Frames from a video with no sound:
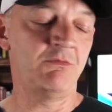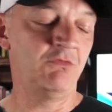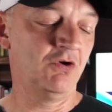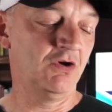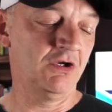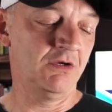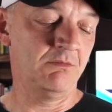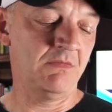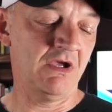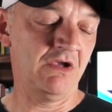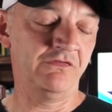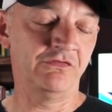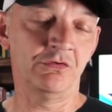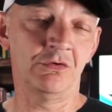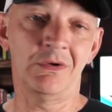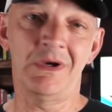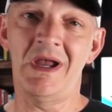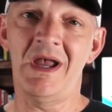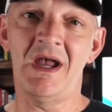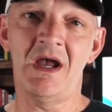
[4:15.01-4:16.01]
You're going to
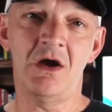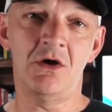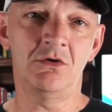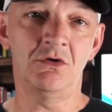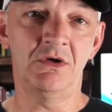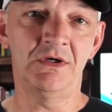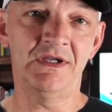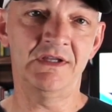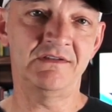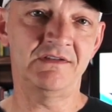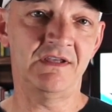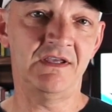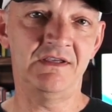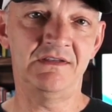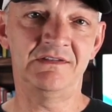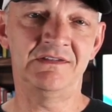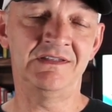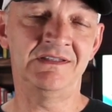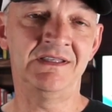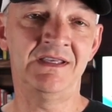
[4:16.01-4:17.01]
measure how long it
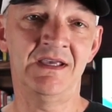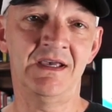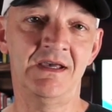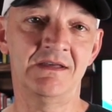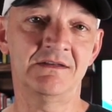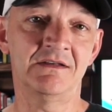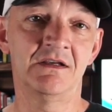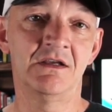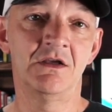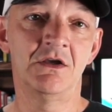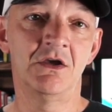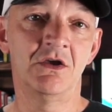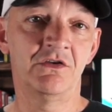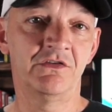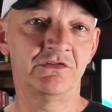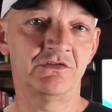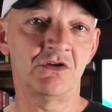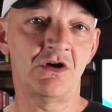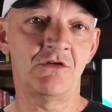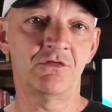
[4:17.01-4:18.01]
takes to get
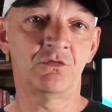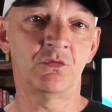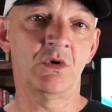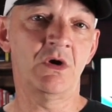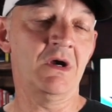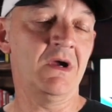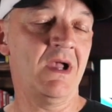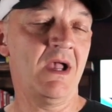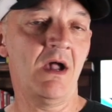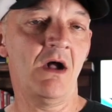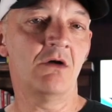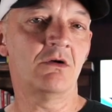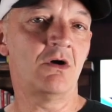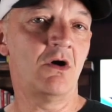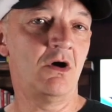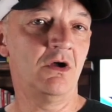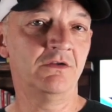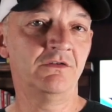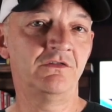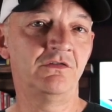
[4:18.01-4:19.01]
software out
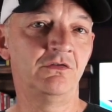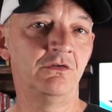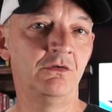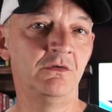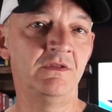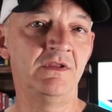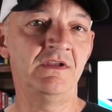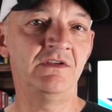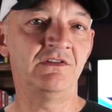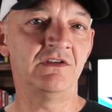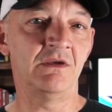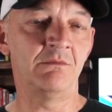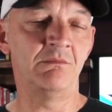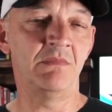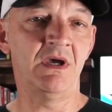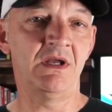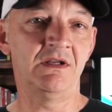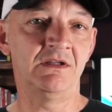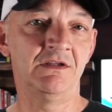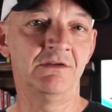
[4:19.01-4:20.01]
onto these
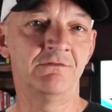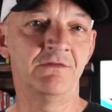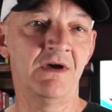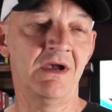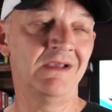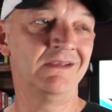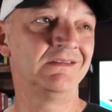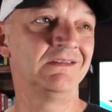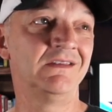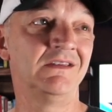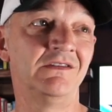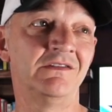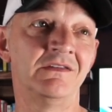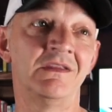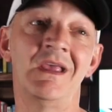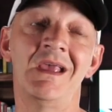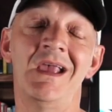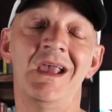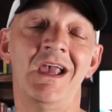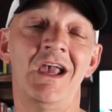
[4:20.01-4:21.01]
embedded devices,
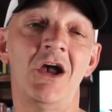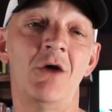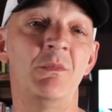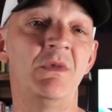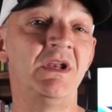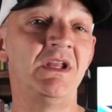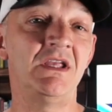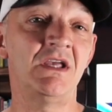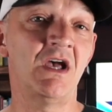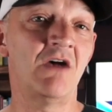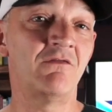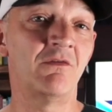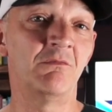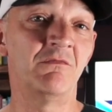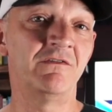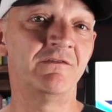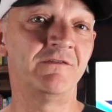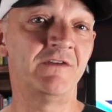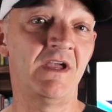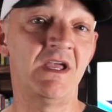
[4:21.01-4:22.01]
how many of them
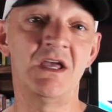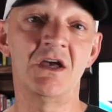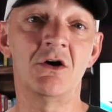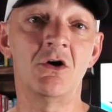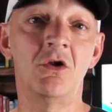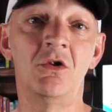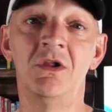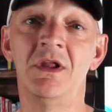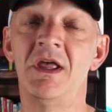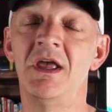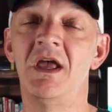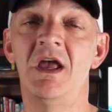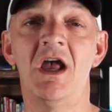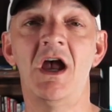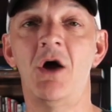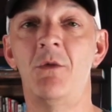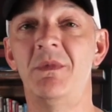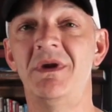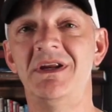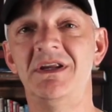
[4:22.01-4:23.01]
fail,
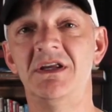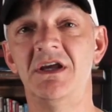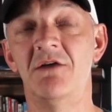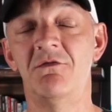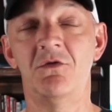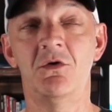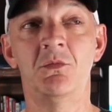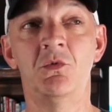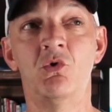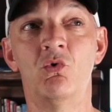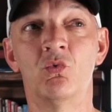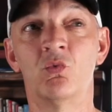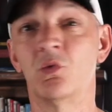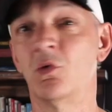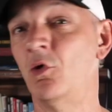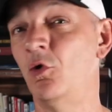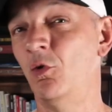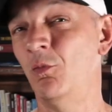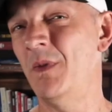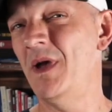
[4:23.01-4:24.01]
how many of them
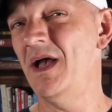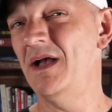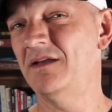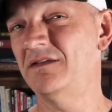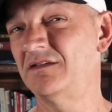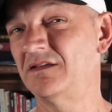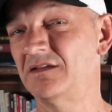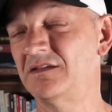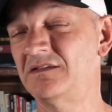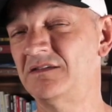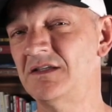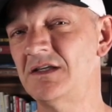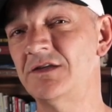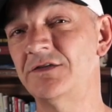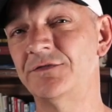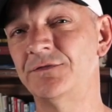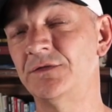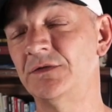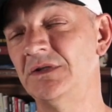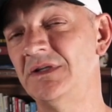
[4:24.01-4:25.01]
roll back
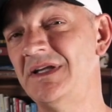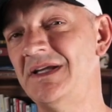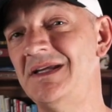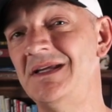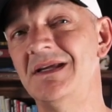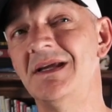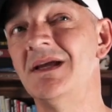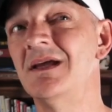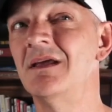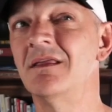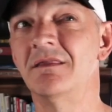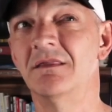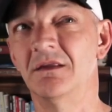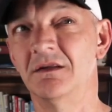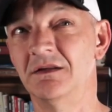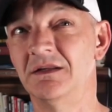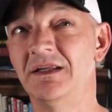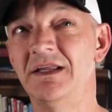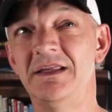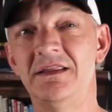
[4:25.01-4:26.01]
successfully, the
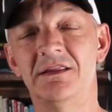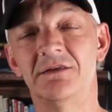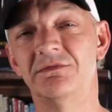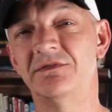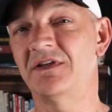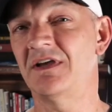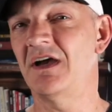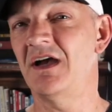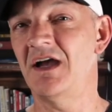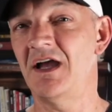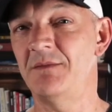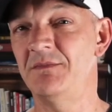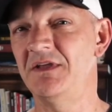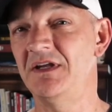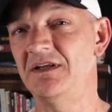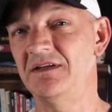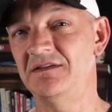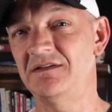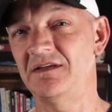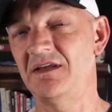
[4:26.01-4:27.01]
length of time that
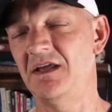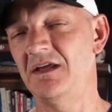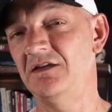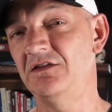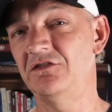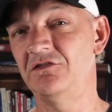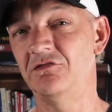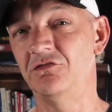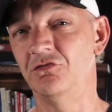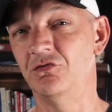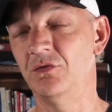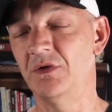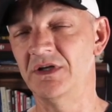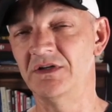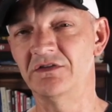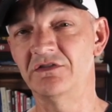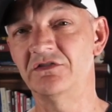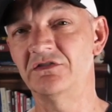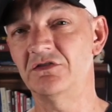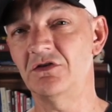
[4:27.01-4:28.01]
it takes to
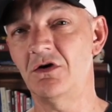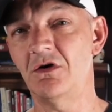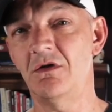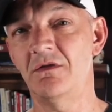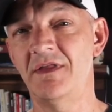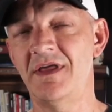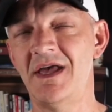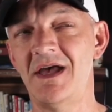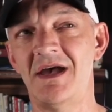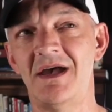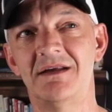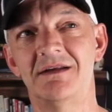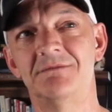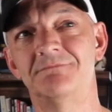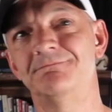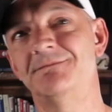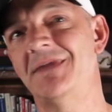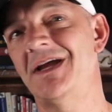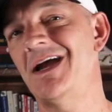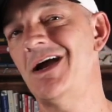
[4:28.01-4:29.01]
install that,
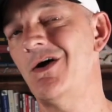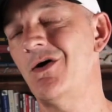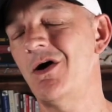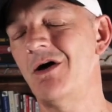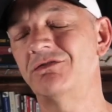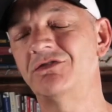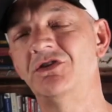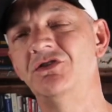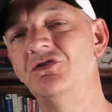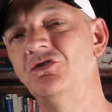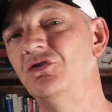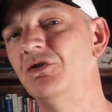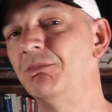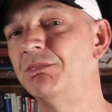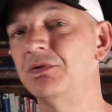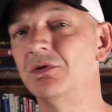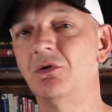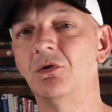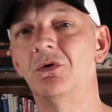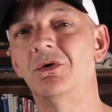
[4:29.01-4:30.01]
how often you
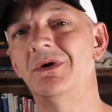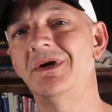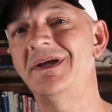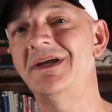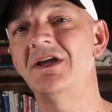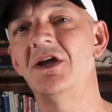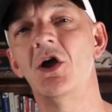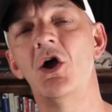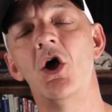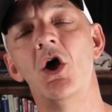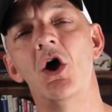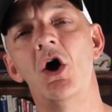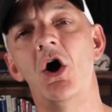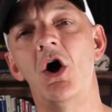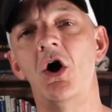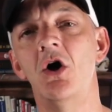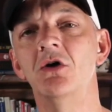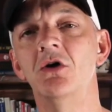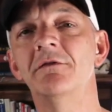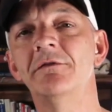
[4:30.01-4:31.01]
deploy,
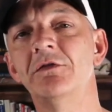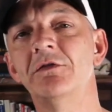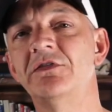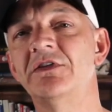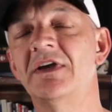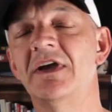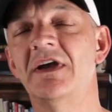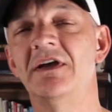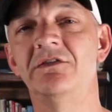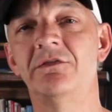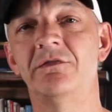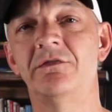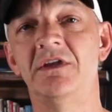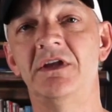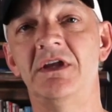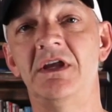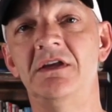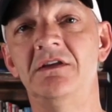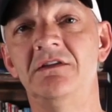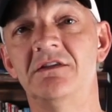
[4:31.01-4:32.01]
all of those kinds of
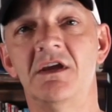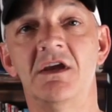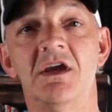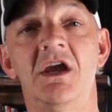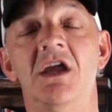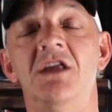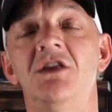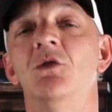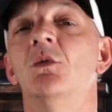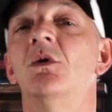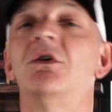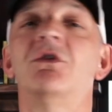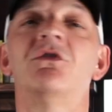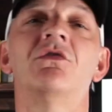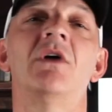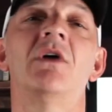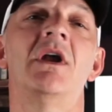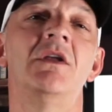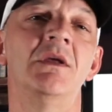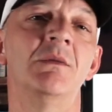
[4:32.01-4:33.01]
things, and you want to
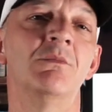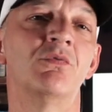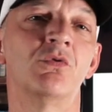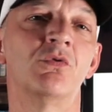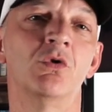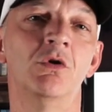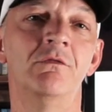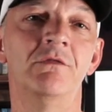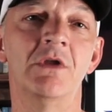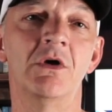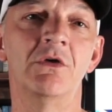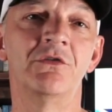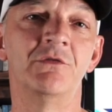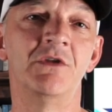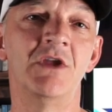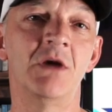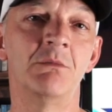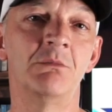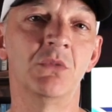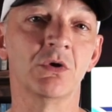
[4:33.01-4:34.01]
try to improve those
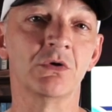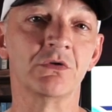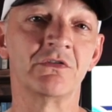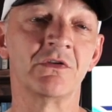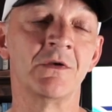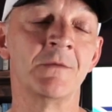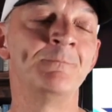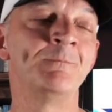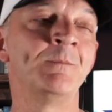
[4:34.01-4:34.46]
numbers.